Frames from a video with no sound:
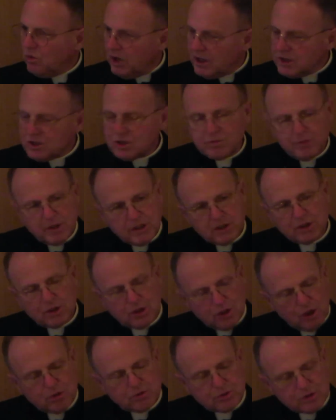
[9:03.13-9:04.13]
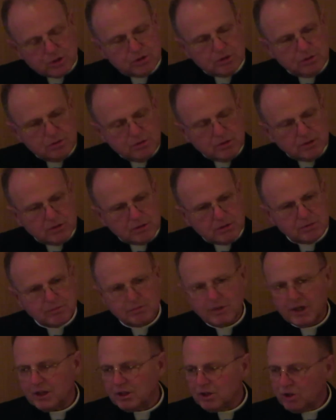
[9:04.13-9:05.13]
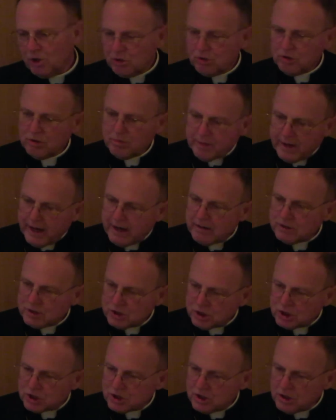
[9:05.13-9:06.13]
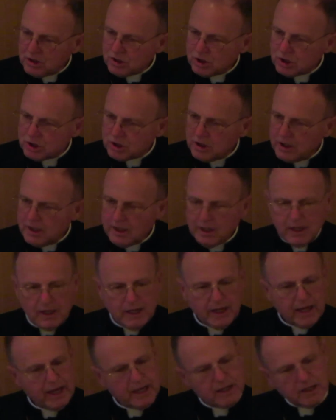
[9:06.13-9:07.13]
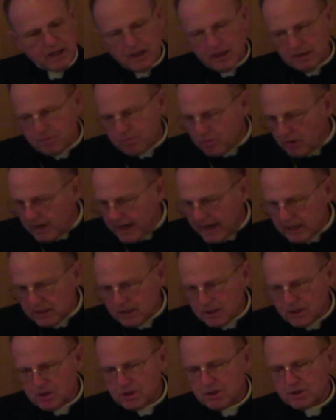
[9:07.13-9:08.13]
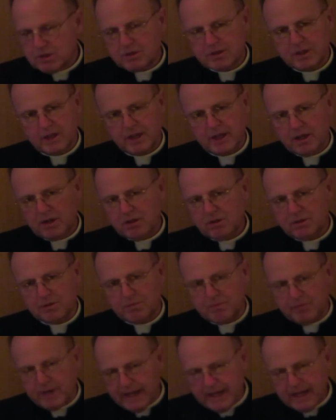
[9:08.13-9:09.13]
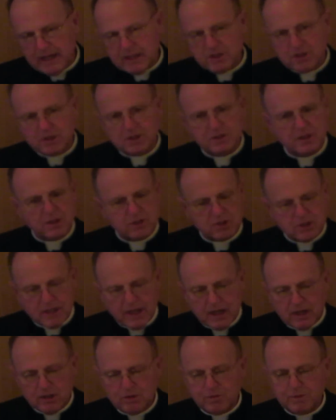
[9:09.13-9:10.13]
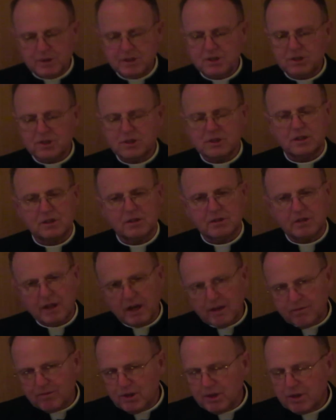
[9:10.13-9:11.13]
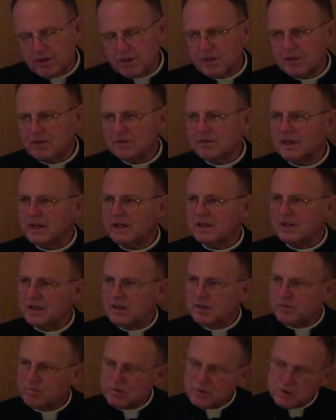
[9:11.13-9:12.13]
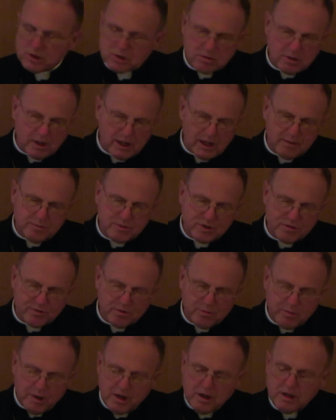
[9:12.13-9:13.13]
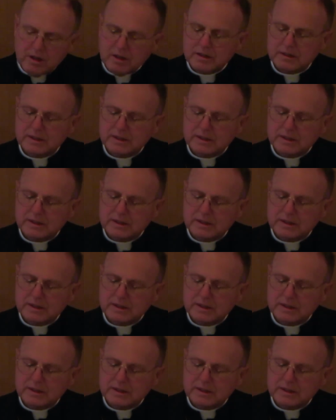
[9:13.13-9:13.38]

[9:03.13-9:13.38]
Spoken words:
wants me to go to, my local parish church, and I practice there the Mass and the sacraments and everything that he prescribes for me,